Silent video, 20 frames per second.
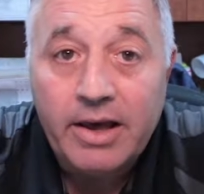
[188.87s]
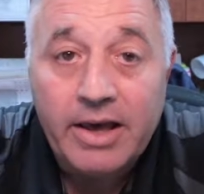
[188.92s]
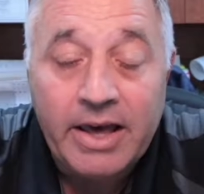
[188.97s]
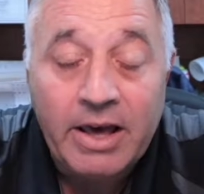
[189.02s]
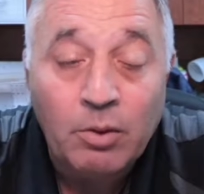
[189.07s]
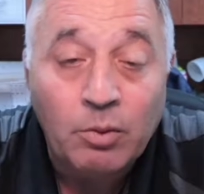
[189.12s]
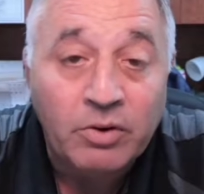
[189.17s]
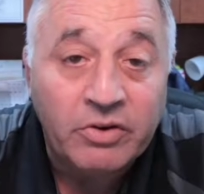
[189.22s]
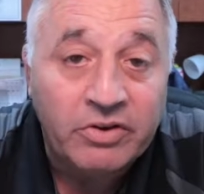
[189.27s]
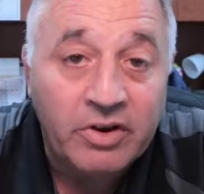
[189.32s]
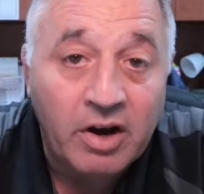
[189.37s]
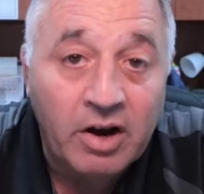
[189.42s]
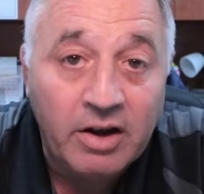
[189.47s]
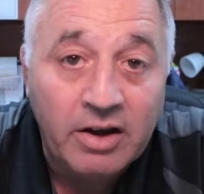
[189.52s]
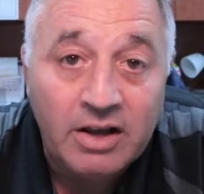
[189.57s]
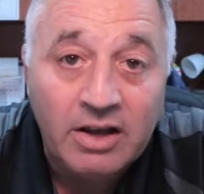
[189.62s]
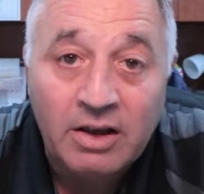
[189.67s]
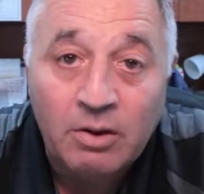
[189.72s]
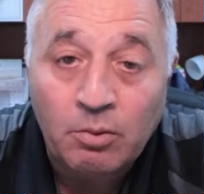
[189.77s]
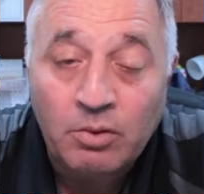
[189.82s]
It was
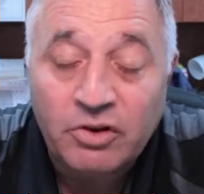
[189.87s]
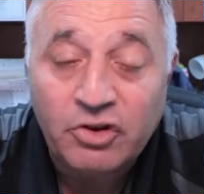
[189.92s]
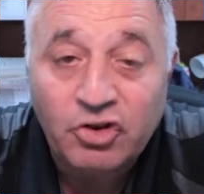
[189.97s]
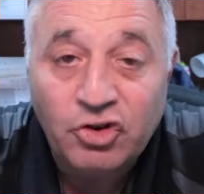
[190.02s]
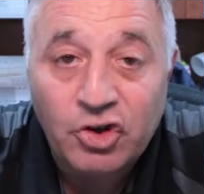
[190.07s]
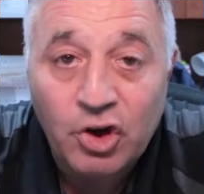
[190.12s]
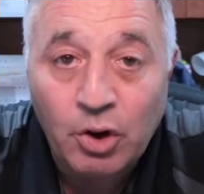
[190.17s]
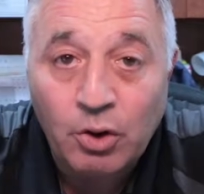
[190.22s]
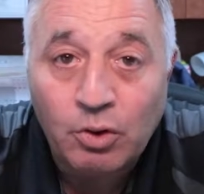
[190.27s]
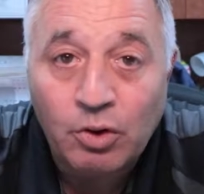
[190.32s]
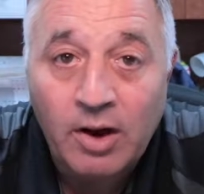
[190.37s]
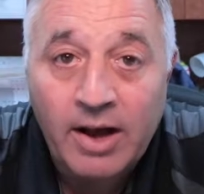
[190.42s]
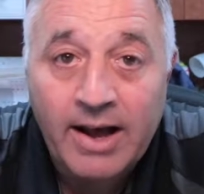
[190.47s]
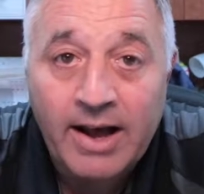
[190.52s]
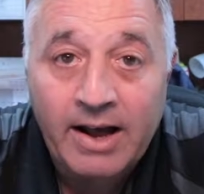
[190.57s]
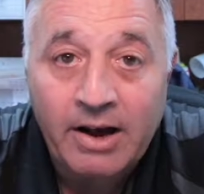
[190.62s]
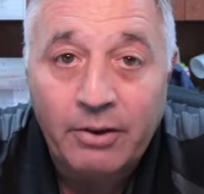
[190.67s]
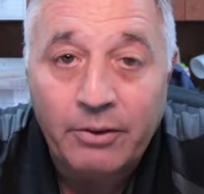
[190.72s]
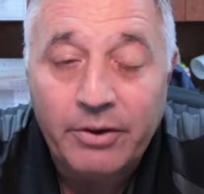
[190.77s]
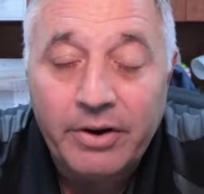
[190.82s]
so
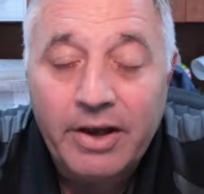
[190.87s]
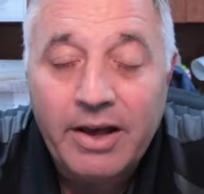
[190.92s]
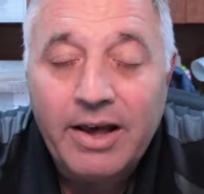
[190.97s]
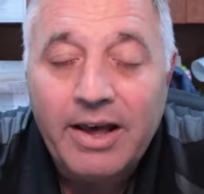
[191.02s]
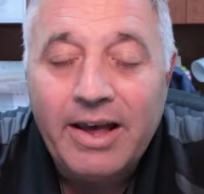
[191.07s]
loud.